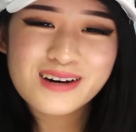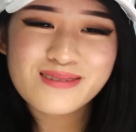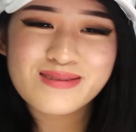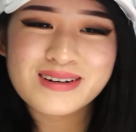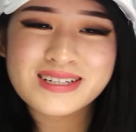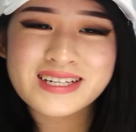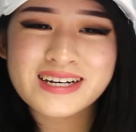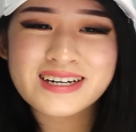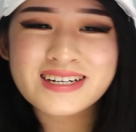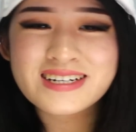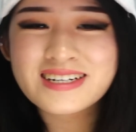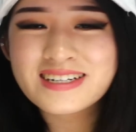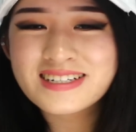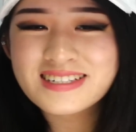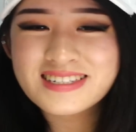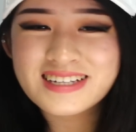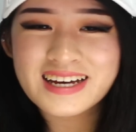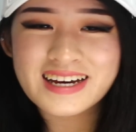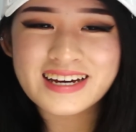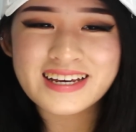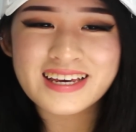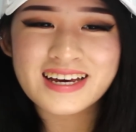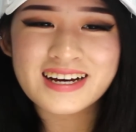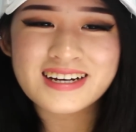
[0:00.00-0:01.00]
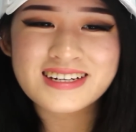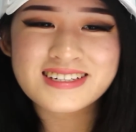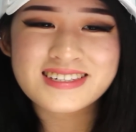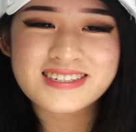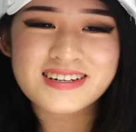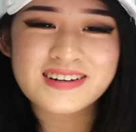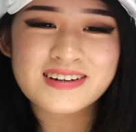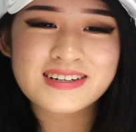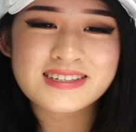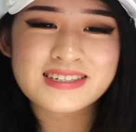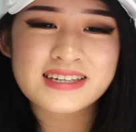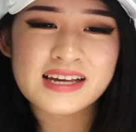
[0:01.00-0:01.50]
But they didn't say yes,
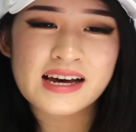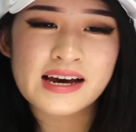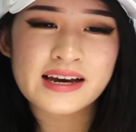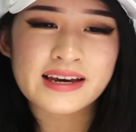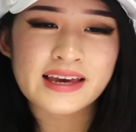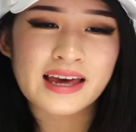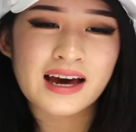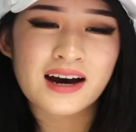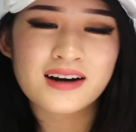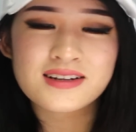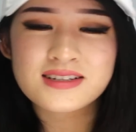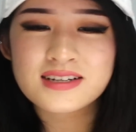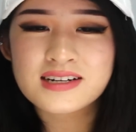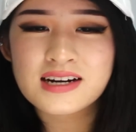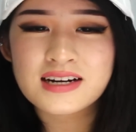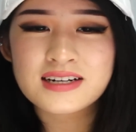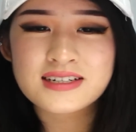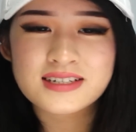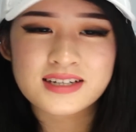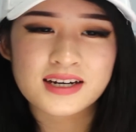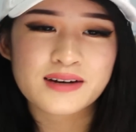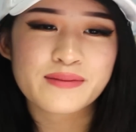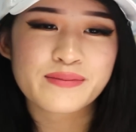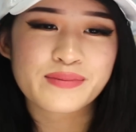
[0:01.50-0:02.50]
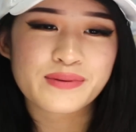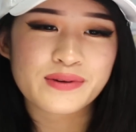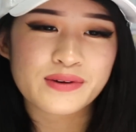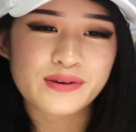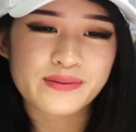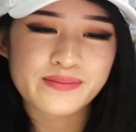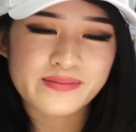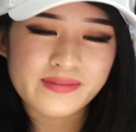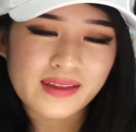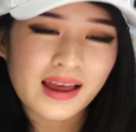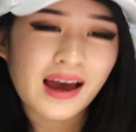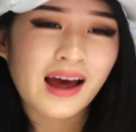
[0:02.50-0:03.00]
so it's like, how did I dump
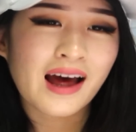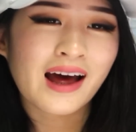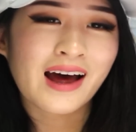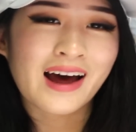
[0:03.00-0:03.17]
you?